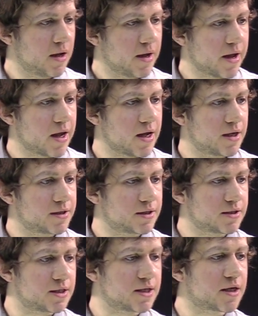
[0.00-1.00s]
And
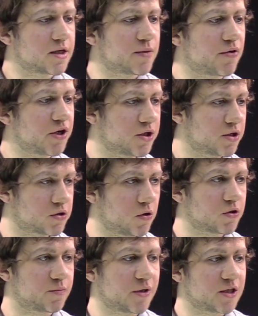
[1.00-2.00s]
the second operation is
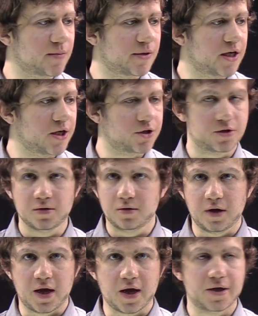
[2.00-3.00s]
called
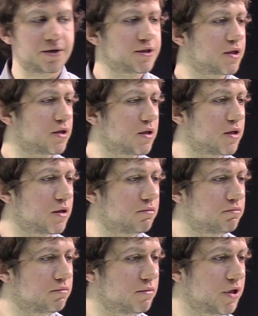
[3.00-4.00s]
multiplication, and
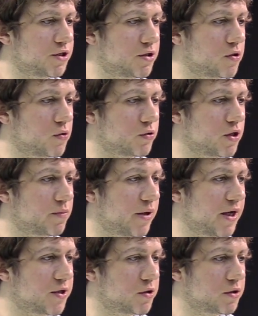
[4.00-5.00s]
is denoted
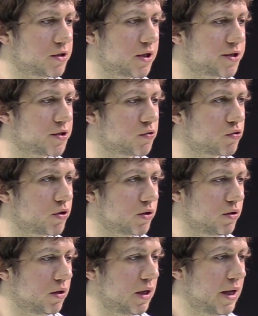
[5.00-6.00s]
by a dot as
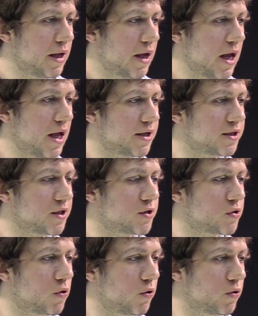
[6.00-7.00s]
usual. And
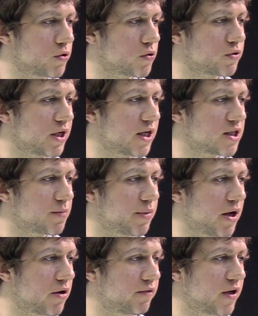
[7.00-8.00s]
it also takes a
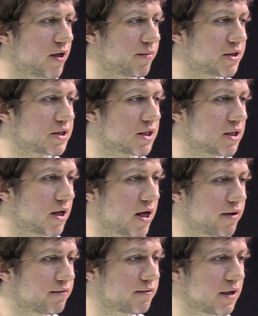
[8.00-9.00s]
pair of elements in
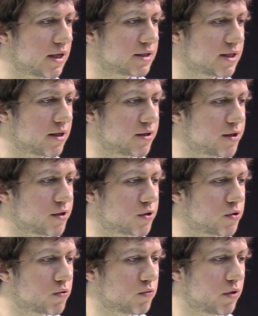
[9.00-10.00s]
F and sends it
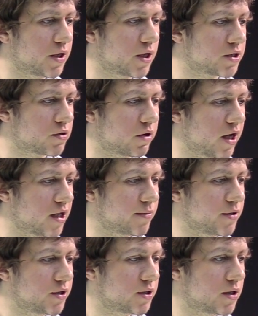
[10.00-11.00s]
to another
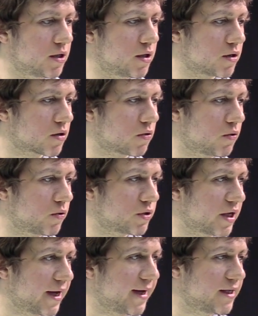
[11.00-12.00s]
element
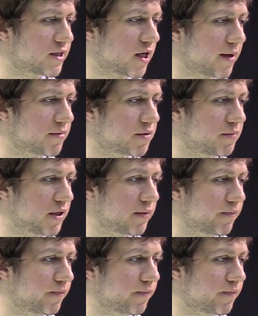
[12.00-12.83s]
called A times B.